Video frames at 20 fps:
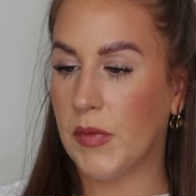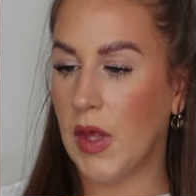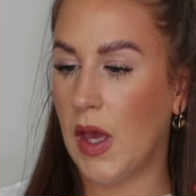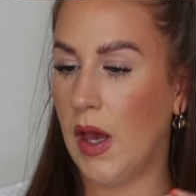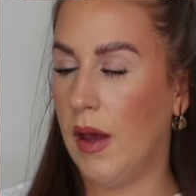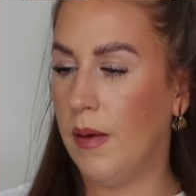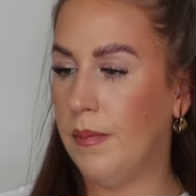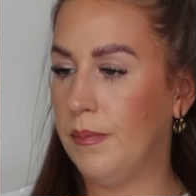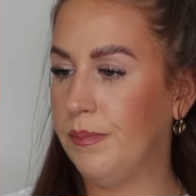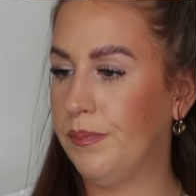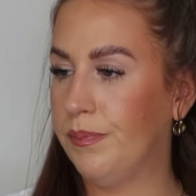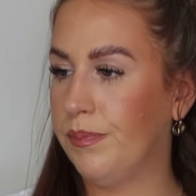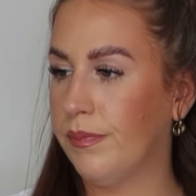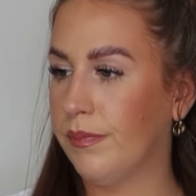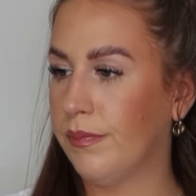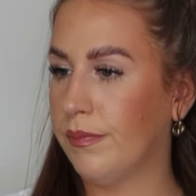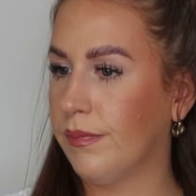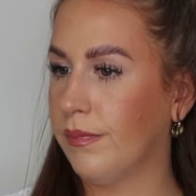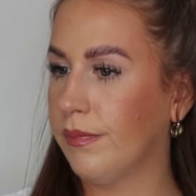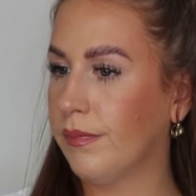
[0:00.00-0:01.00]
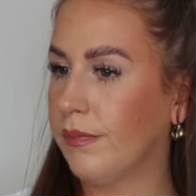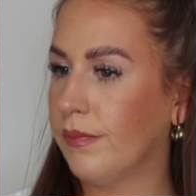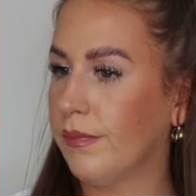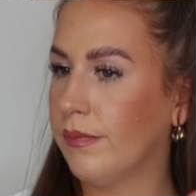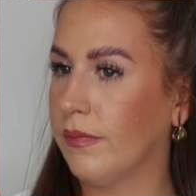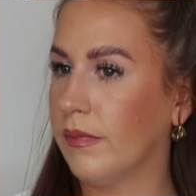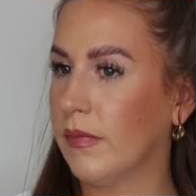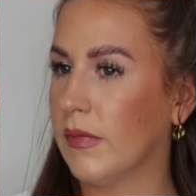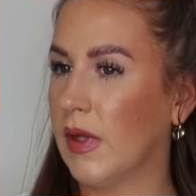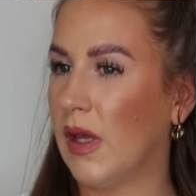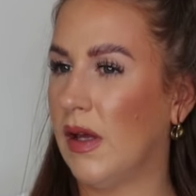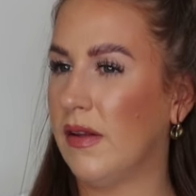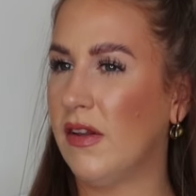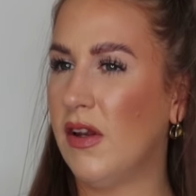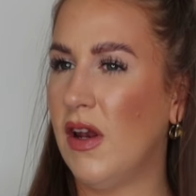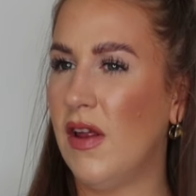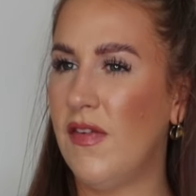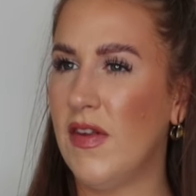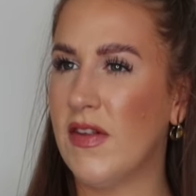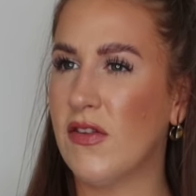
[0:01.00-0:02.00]
I don't
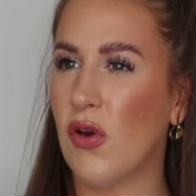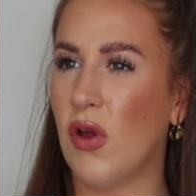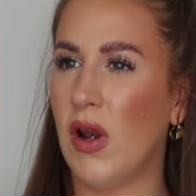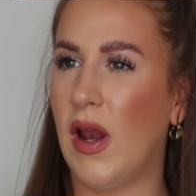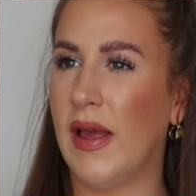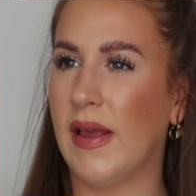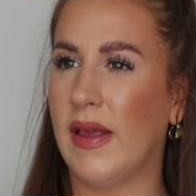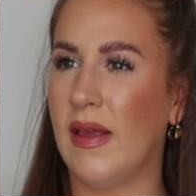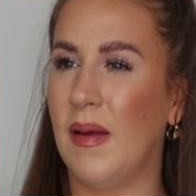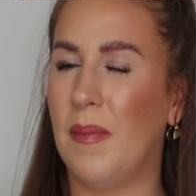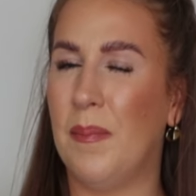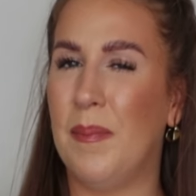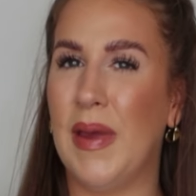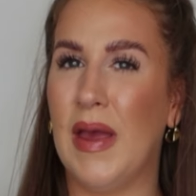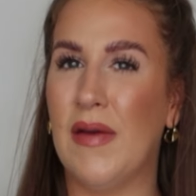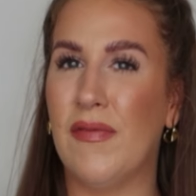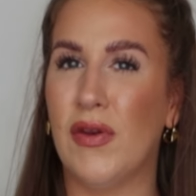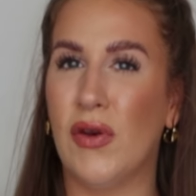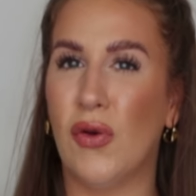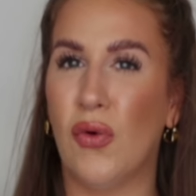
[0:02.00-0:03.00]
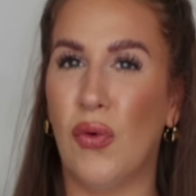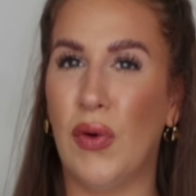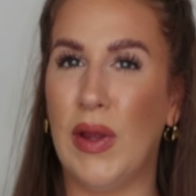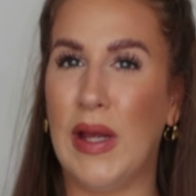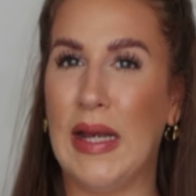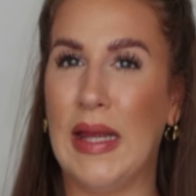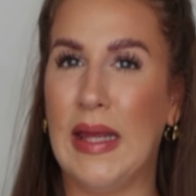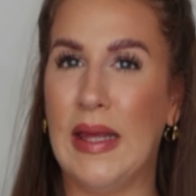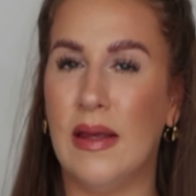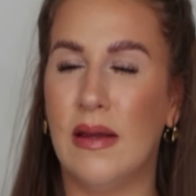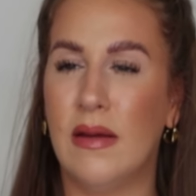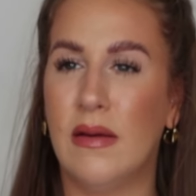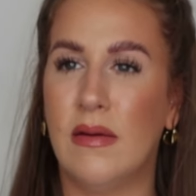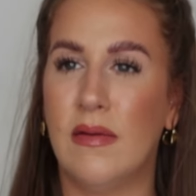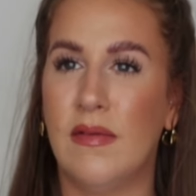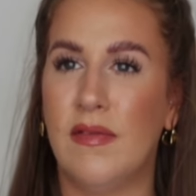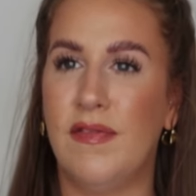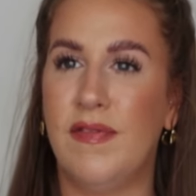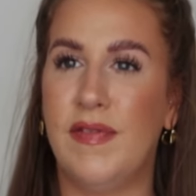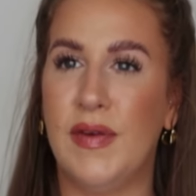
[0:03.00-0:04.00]
know if it's got like a bit of an oily
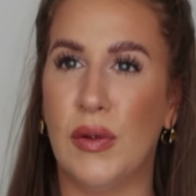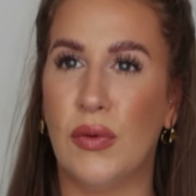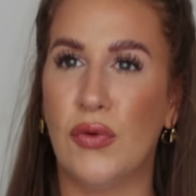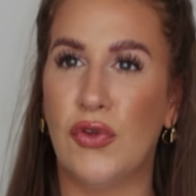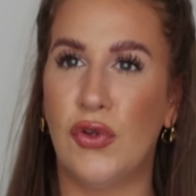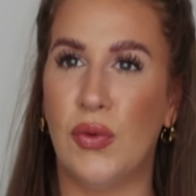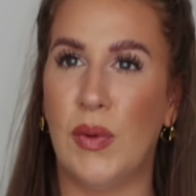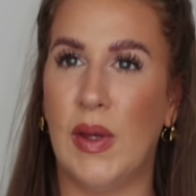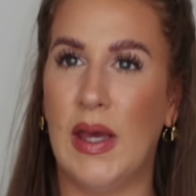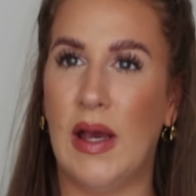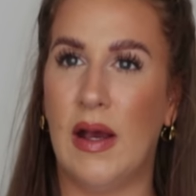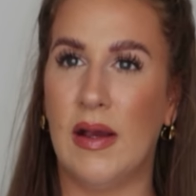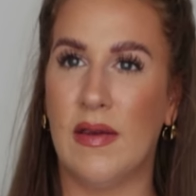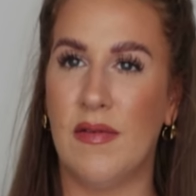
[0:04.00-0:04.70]
feel to it.